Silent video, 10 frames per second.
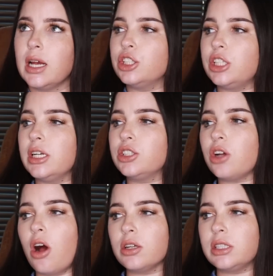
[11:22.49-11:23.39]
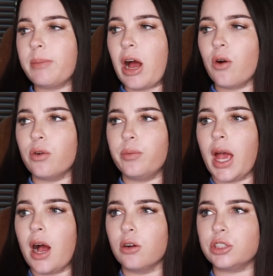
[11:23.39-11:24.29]
she had talked about
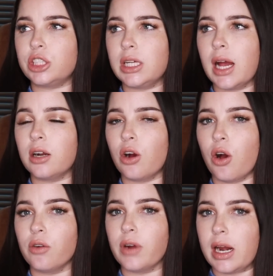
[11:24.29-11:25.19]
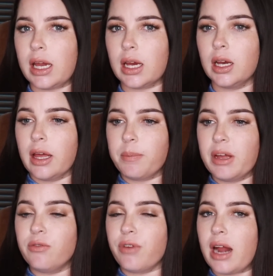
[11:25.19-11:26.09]
how she had already, like,
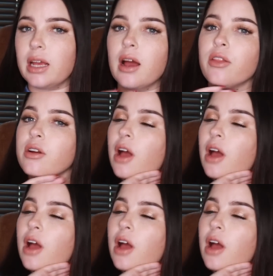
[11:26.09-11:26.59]
been vetting other